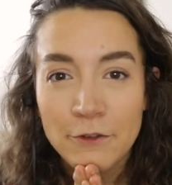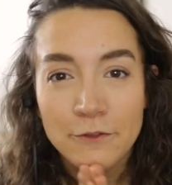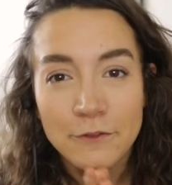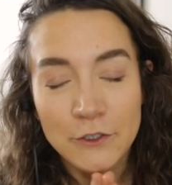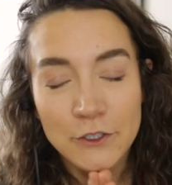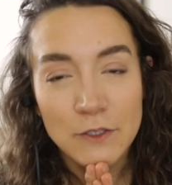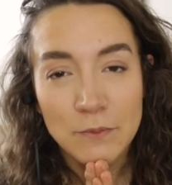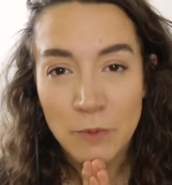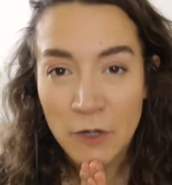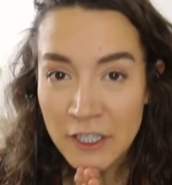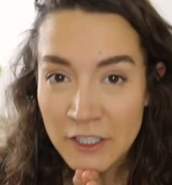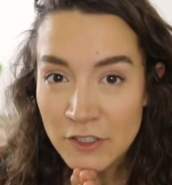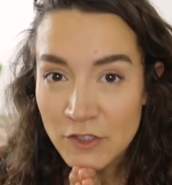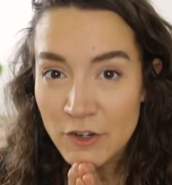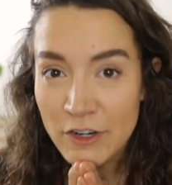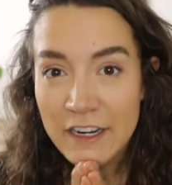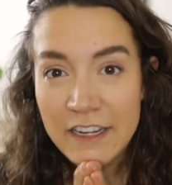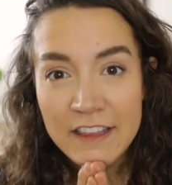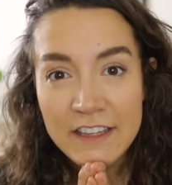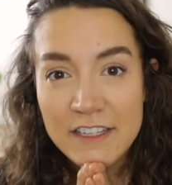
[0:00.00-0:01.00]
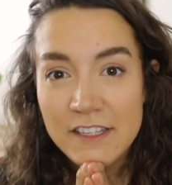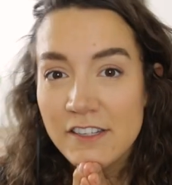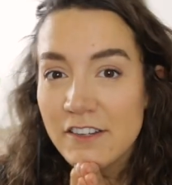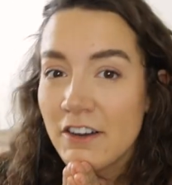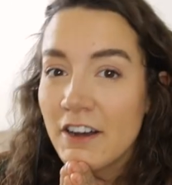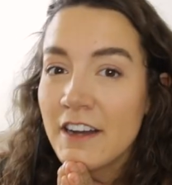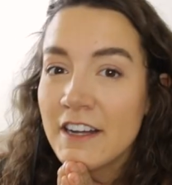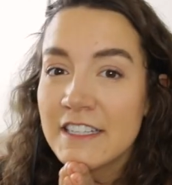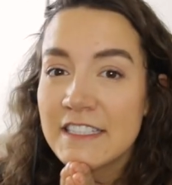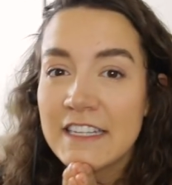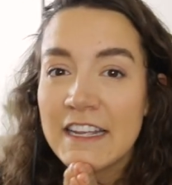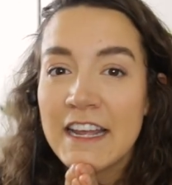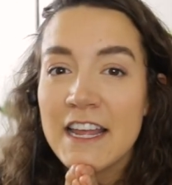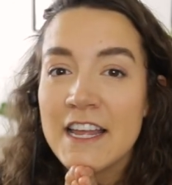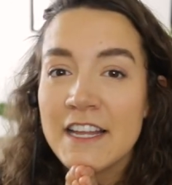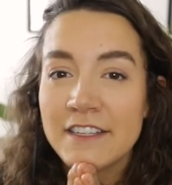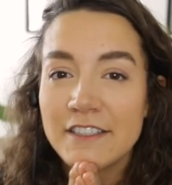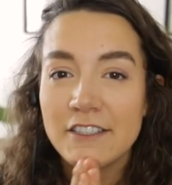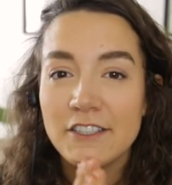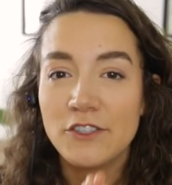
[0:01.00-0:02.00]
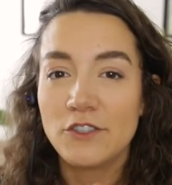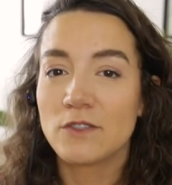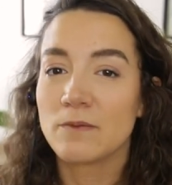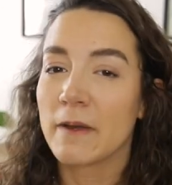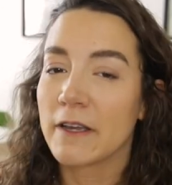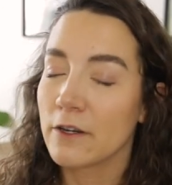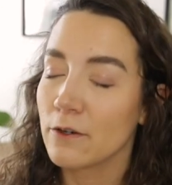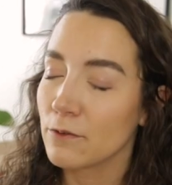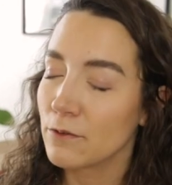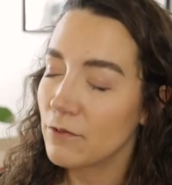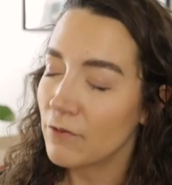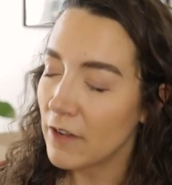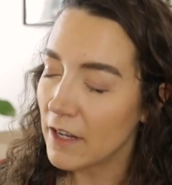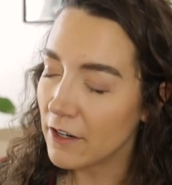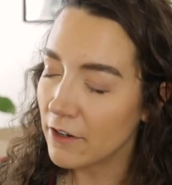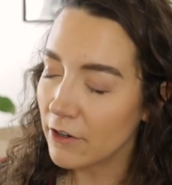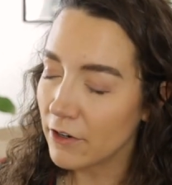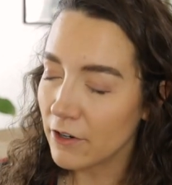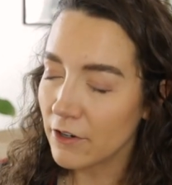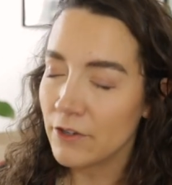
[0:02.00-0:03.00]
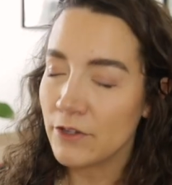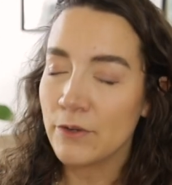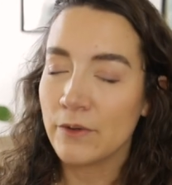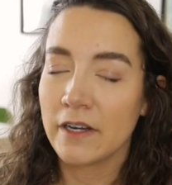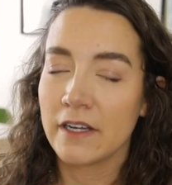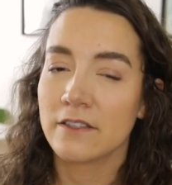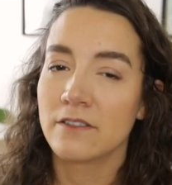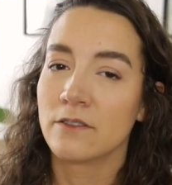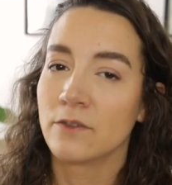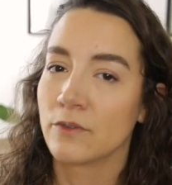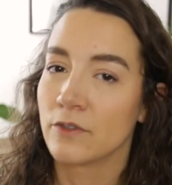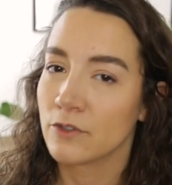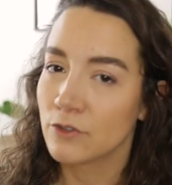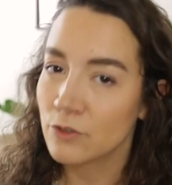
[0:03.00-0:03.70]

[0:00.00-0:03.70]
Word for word: for sponsoring this content. Use my code Fender. You guys know the